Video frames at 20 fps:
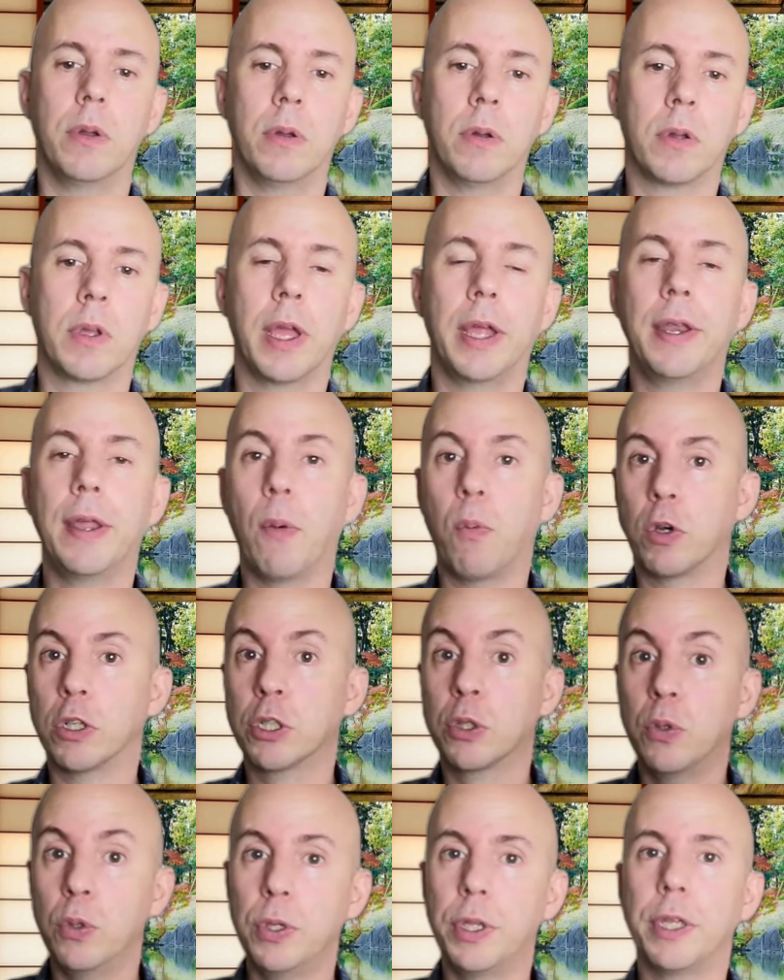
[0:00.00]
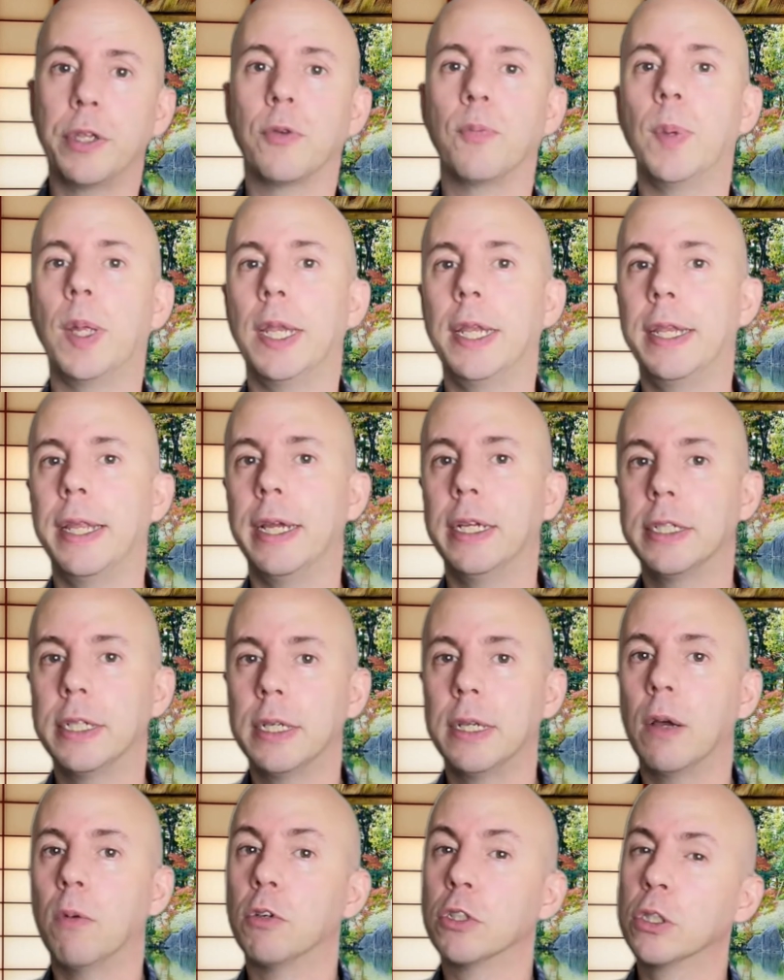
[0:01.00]
okay, that was good in your
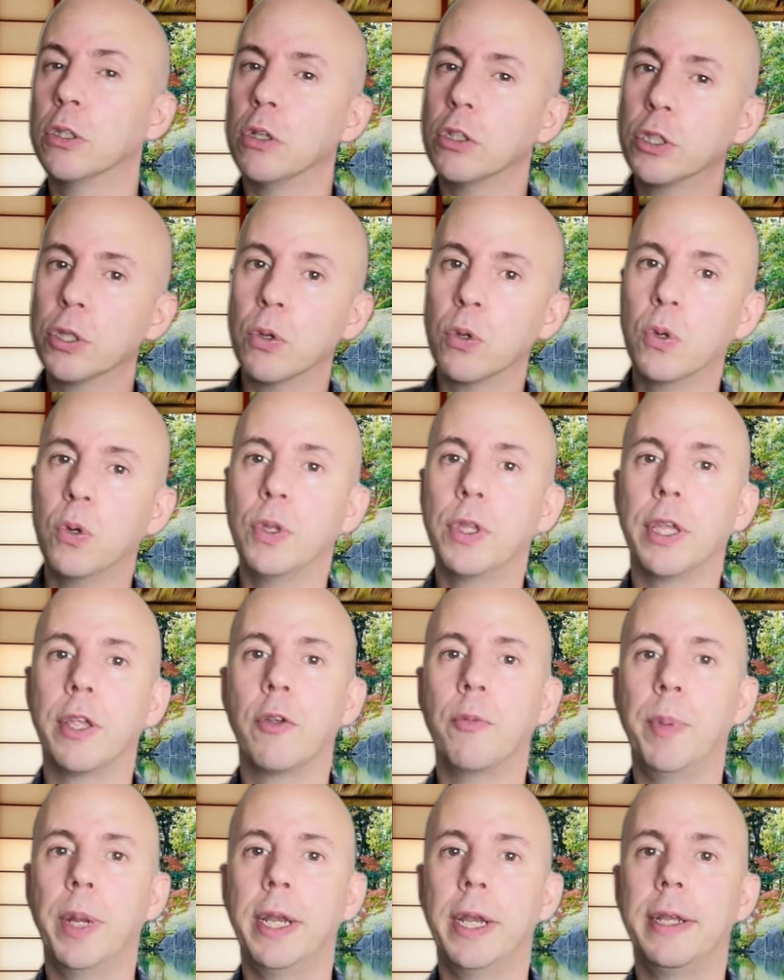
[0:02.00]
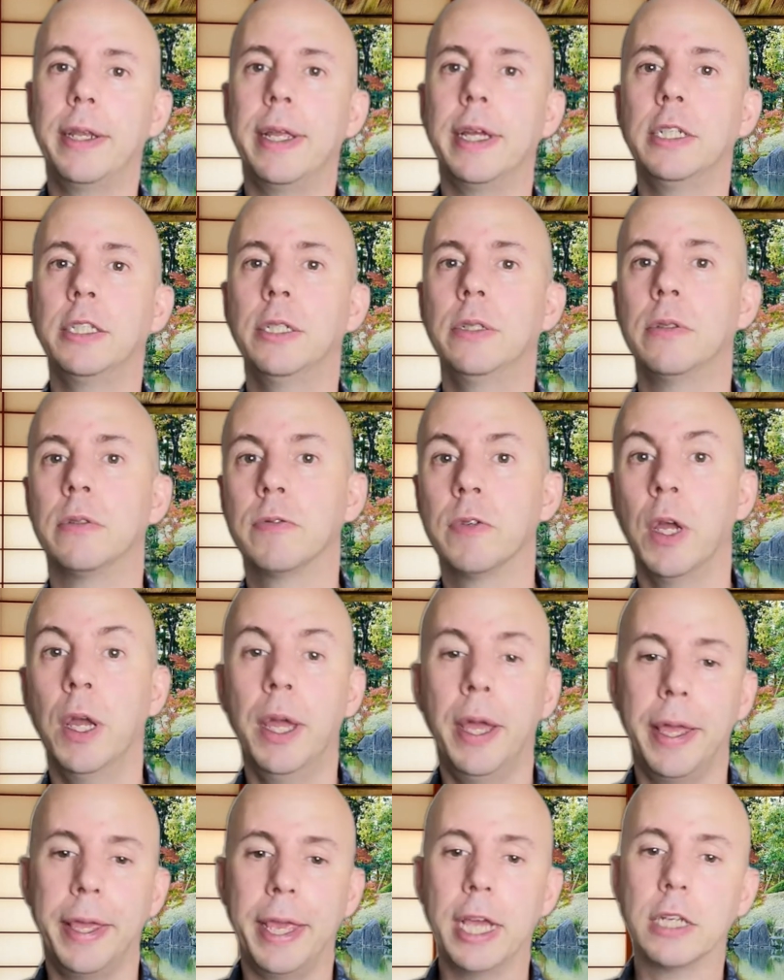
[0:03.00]
meditation, that was not so good in your meditation. Of,
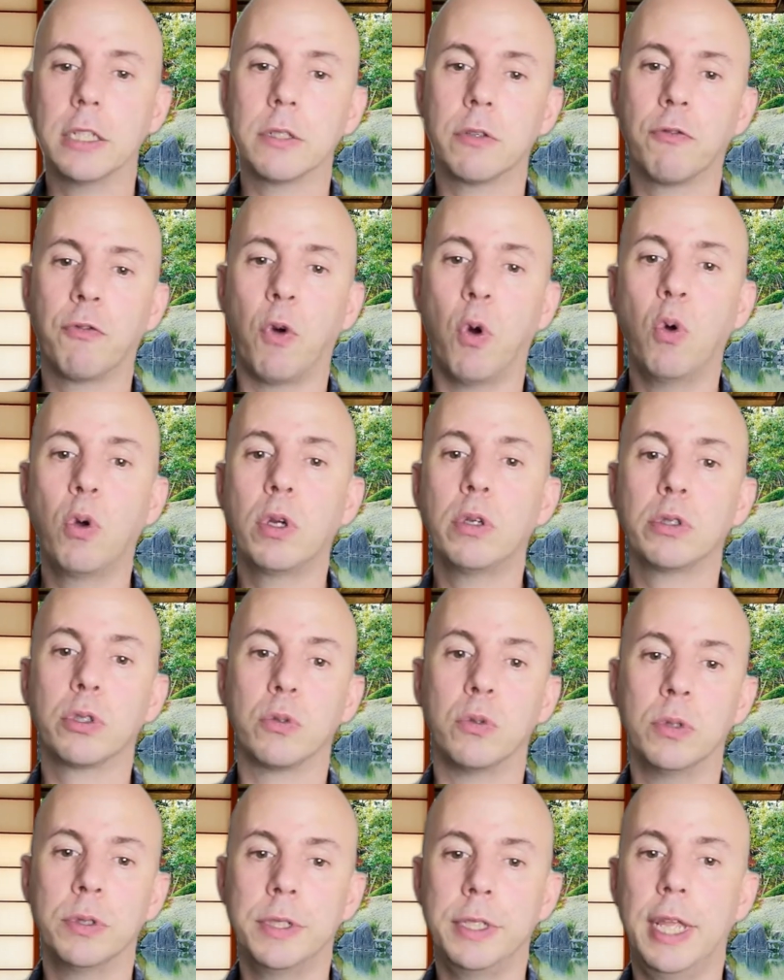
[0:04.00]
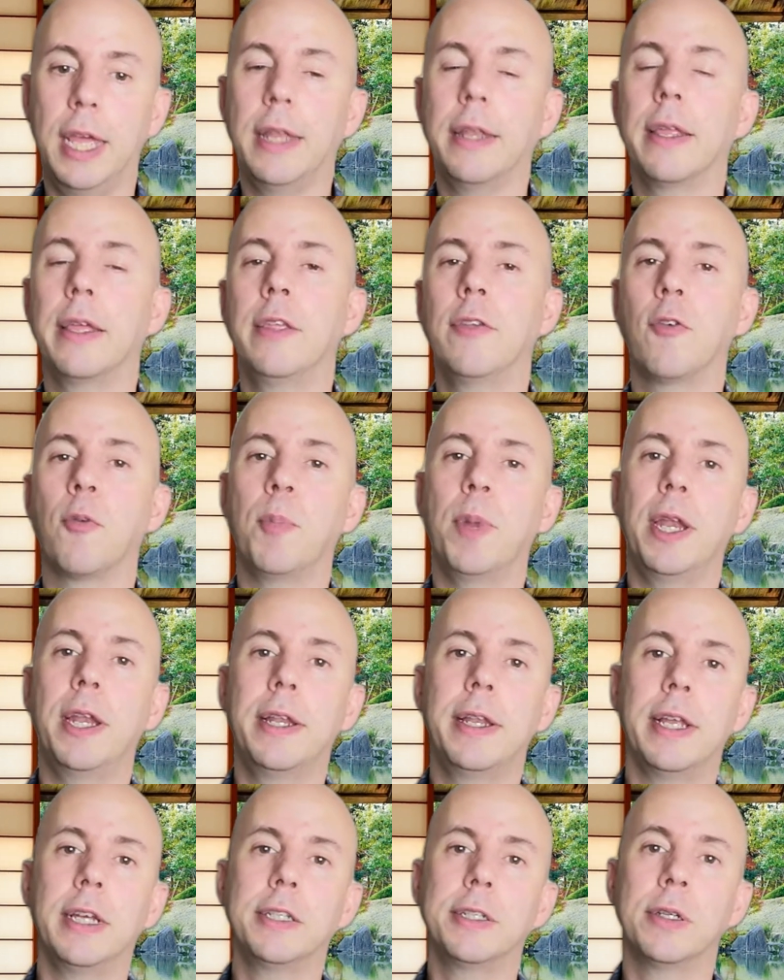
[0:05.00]
yes, focus on that in your
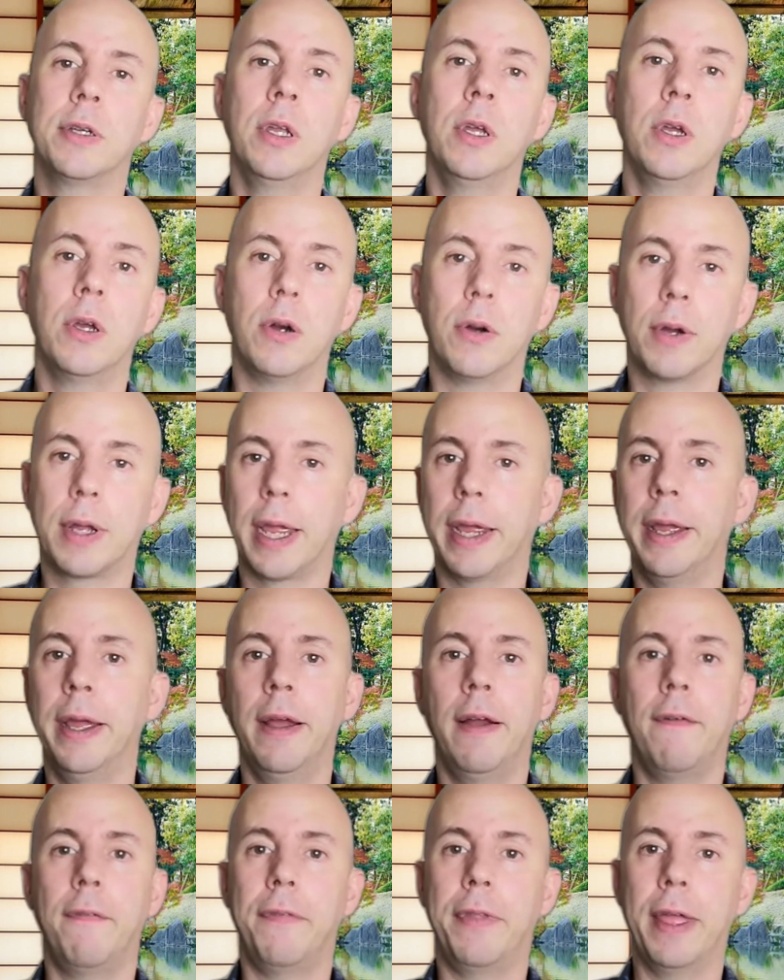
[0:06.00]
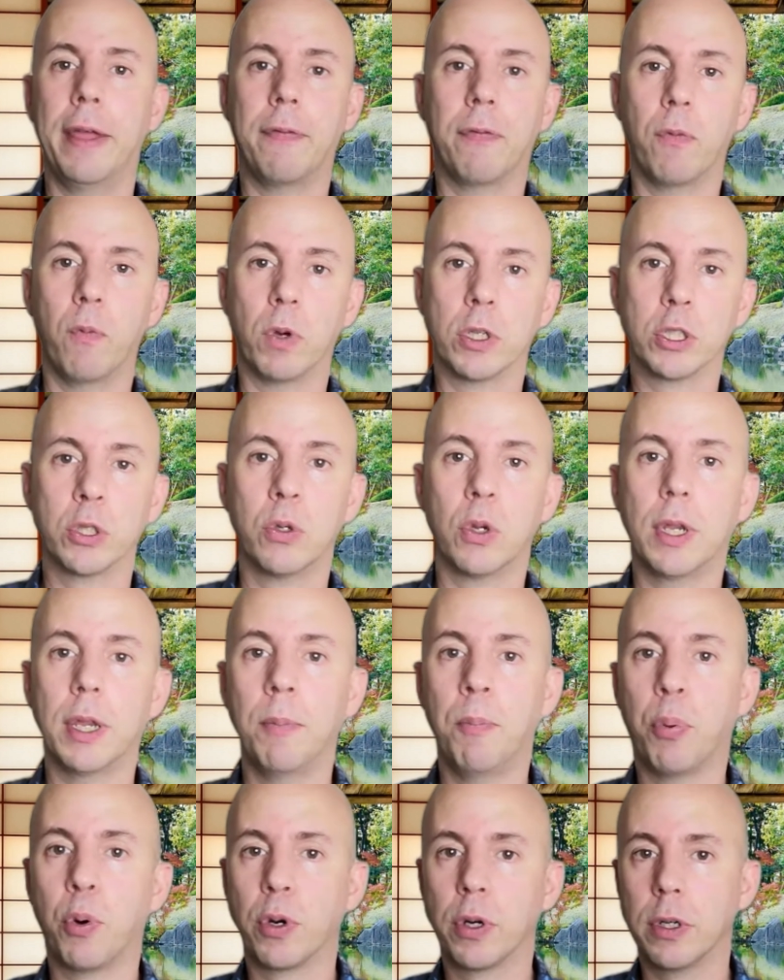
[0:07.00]
meditation. Okay, that was not
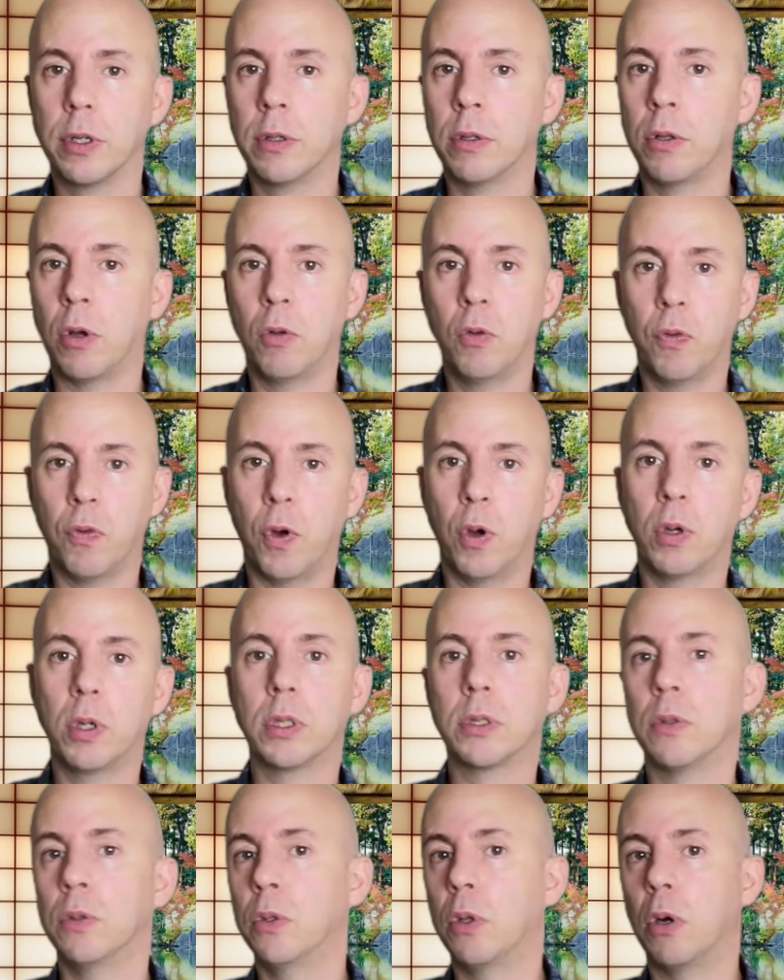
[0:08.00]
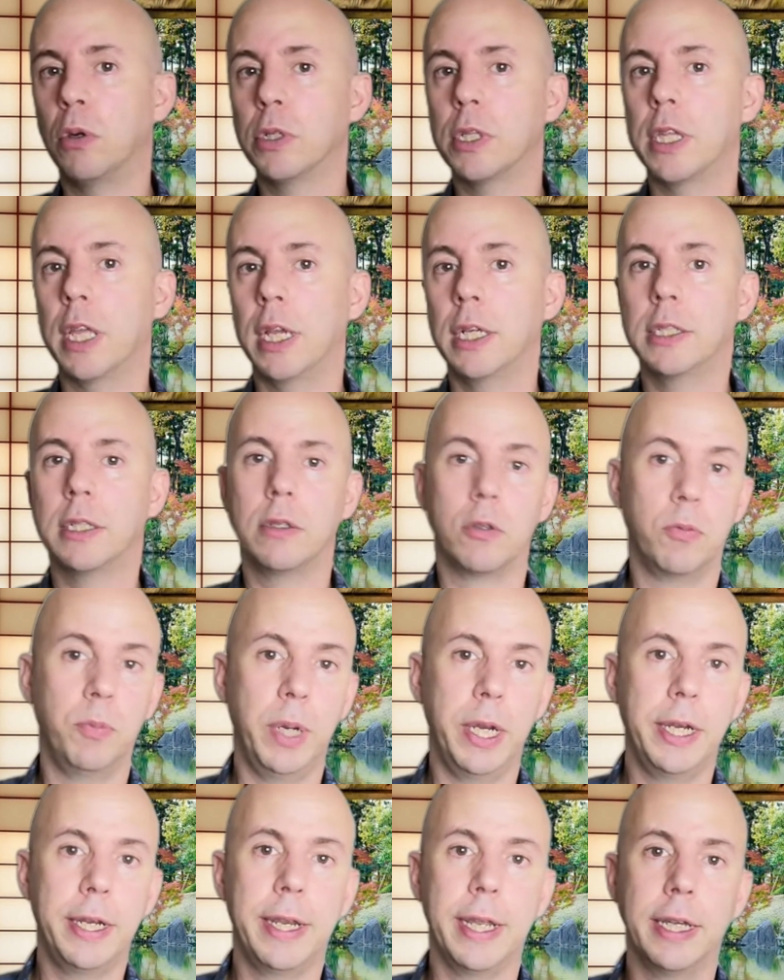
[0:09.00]
important, don't focus on those things in your
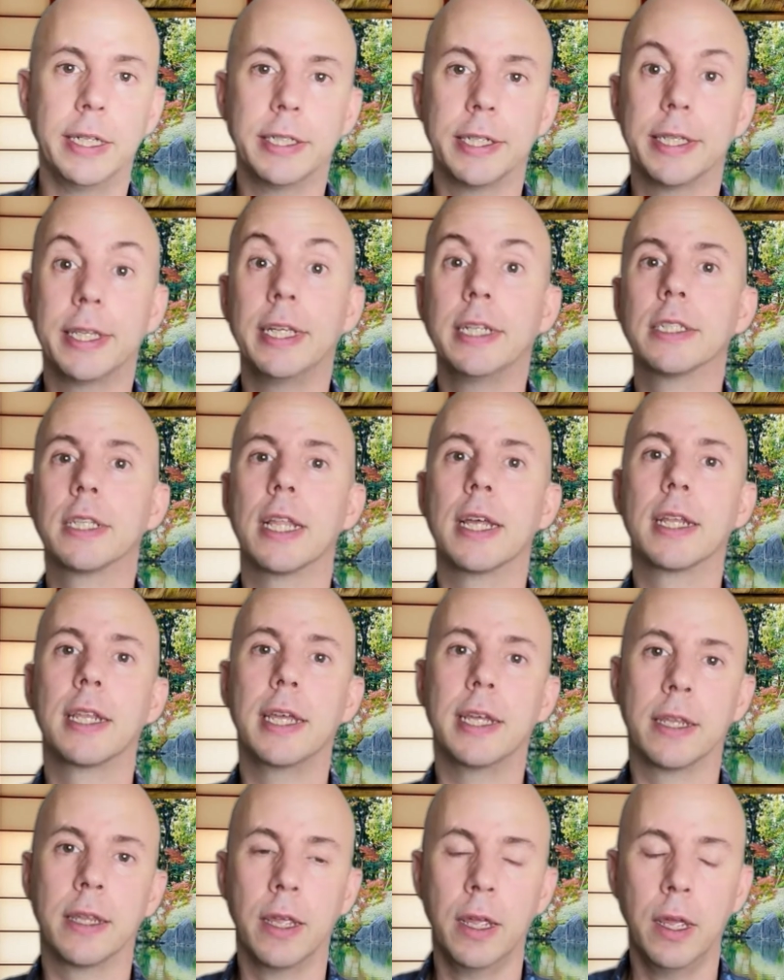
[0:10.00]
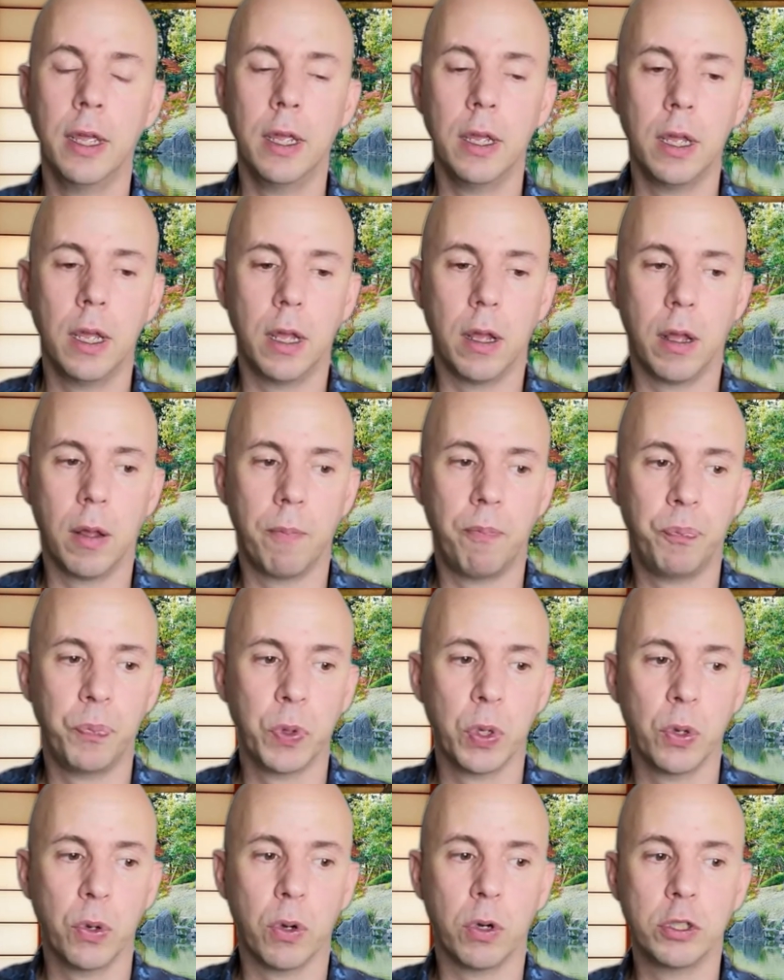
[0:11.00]
meditation, things like that.
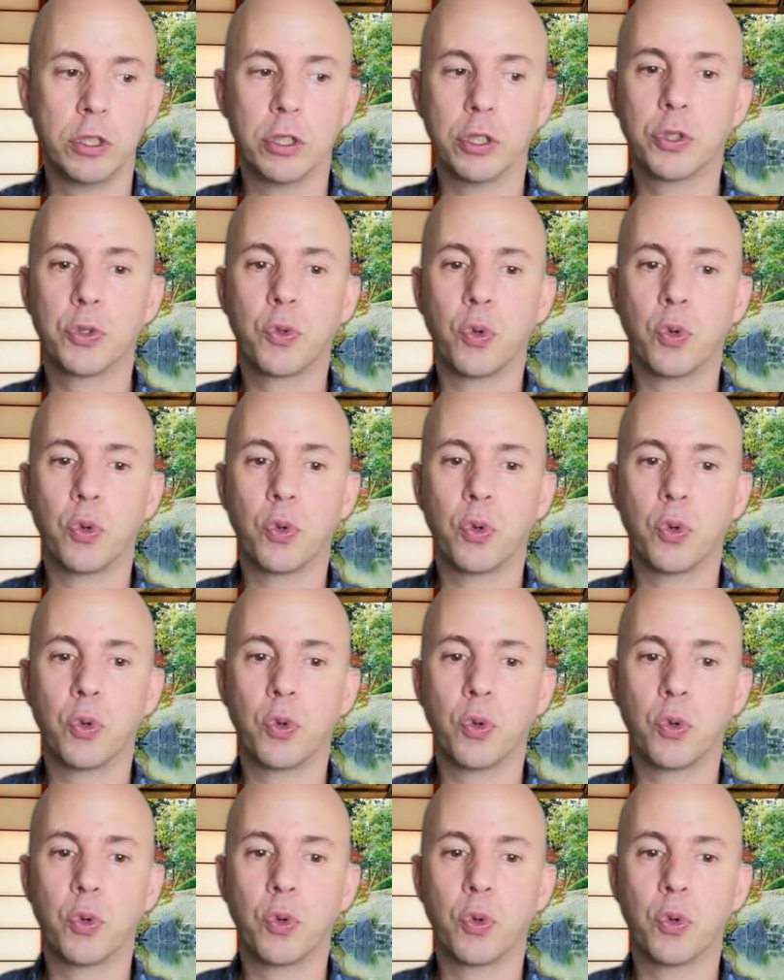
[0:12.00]
or just